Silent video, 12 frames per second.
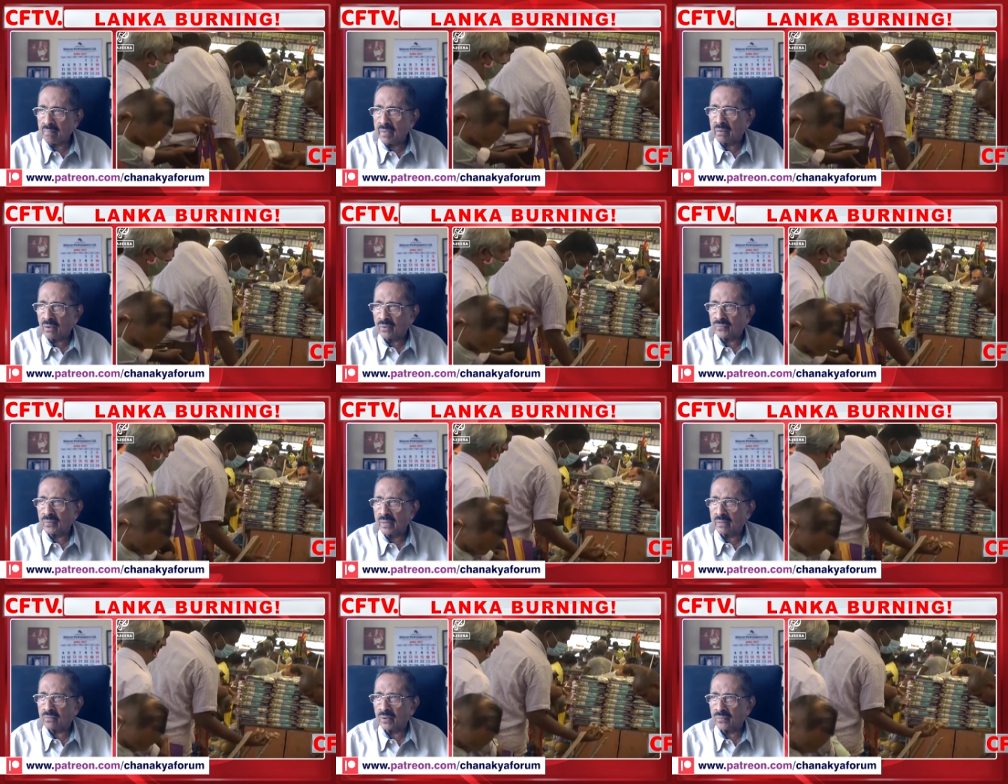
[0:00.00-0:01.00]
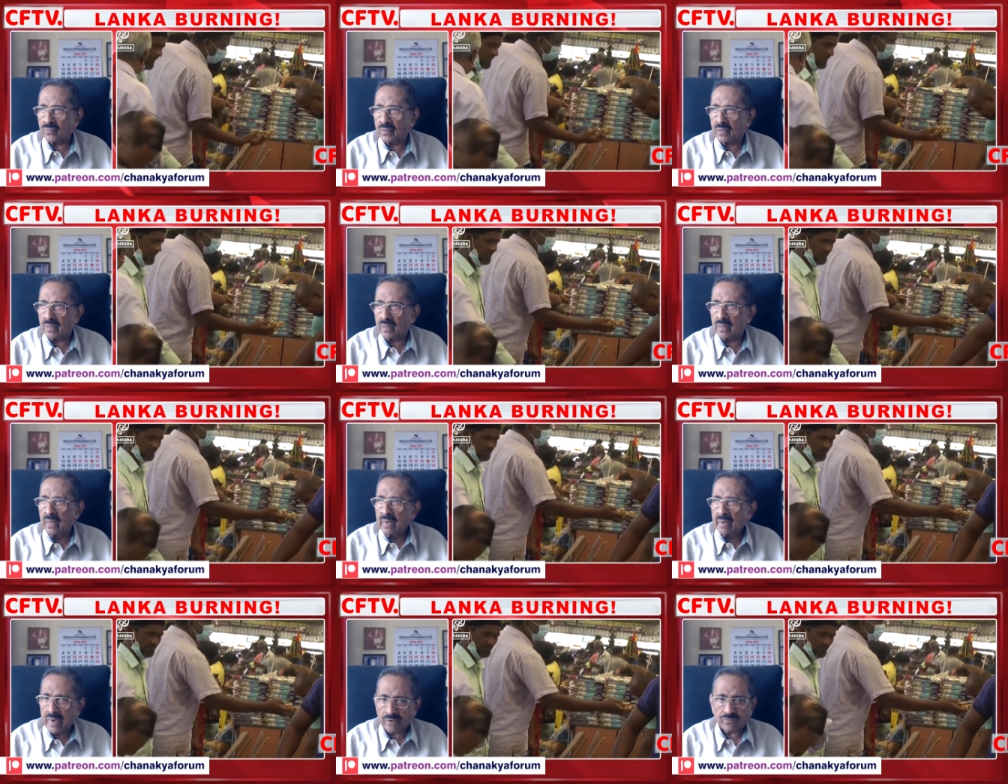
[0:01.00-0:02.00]
because it was the
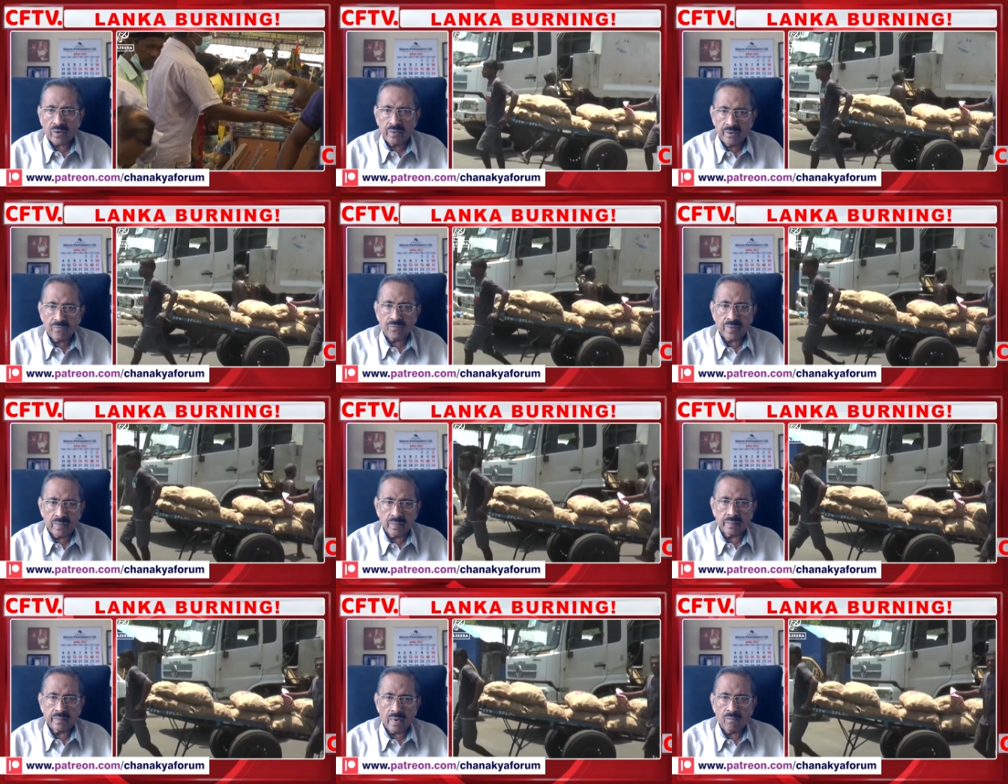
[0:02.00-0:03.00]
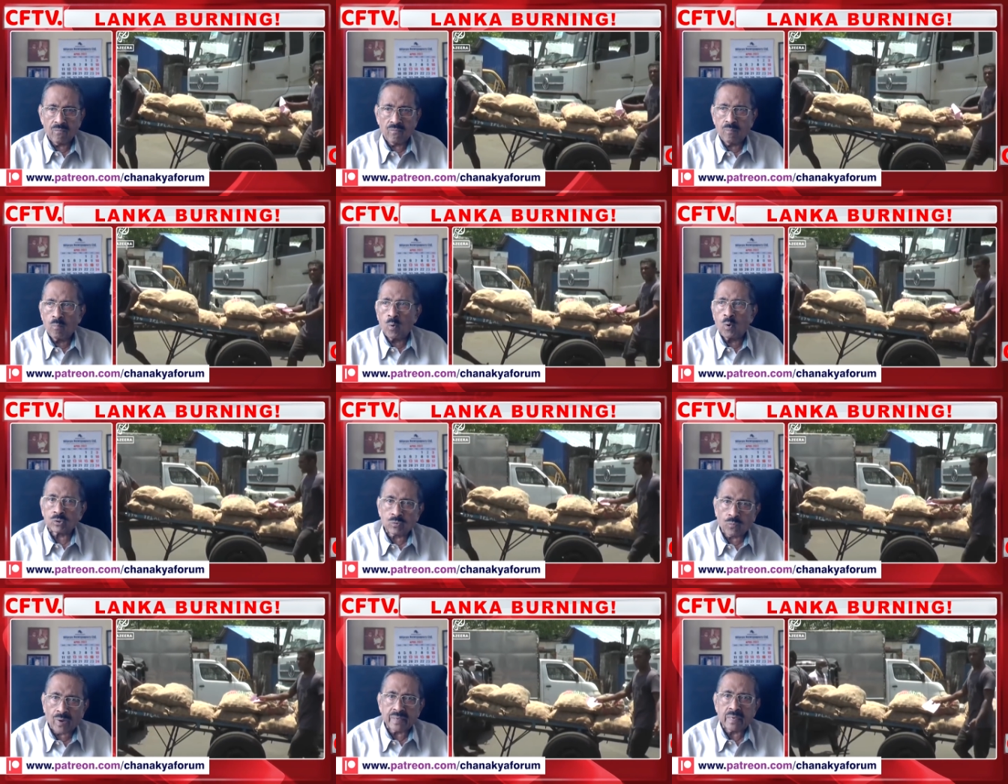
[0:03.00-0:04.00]
National New Year, the most
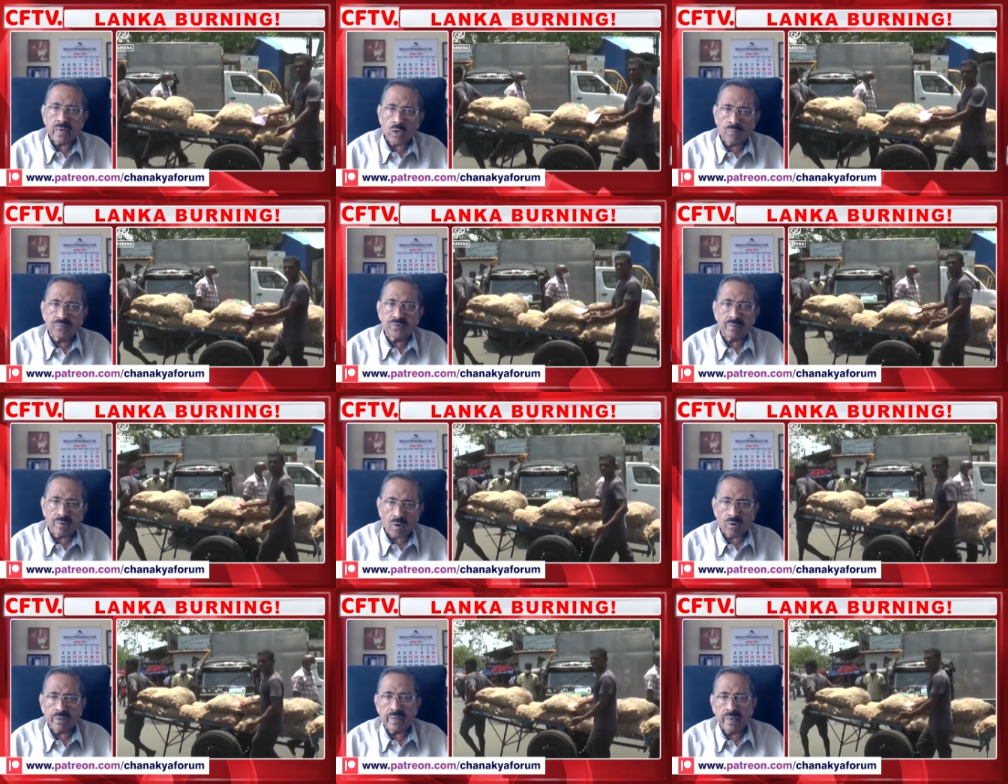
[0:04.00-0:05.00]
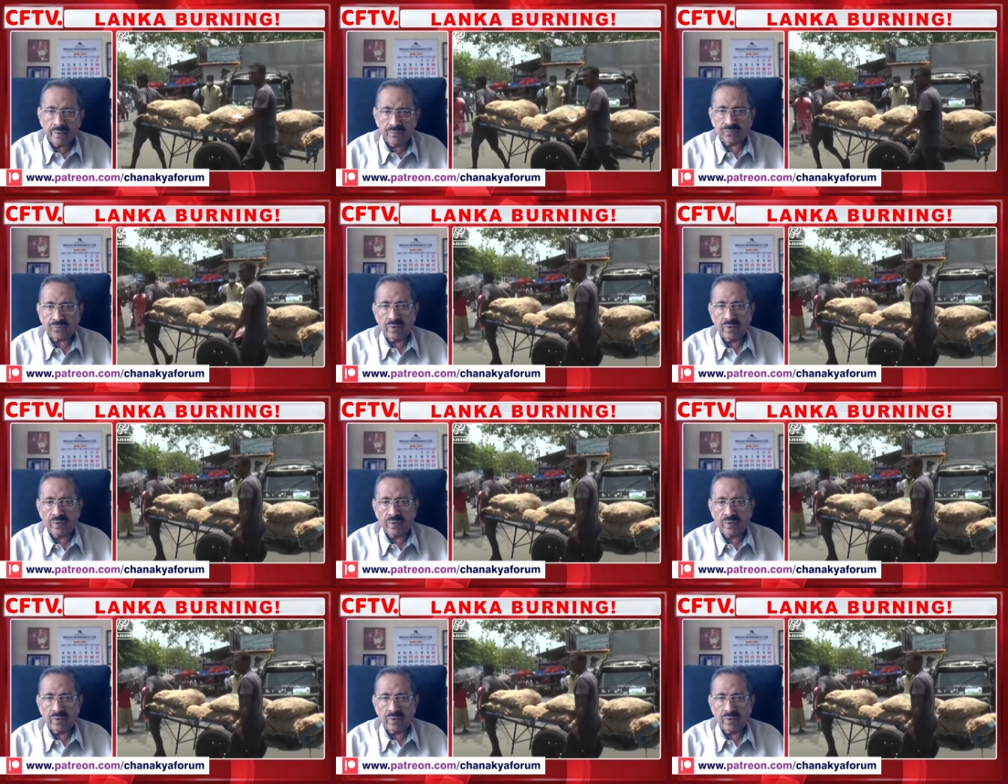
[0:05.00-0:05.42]
widely observed holiday in Sri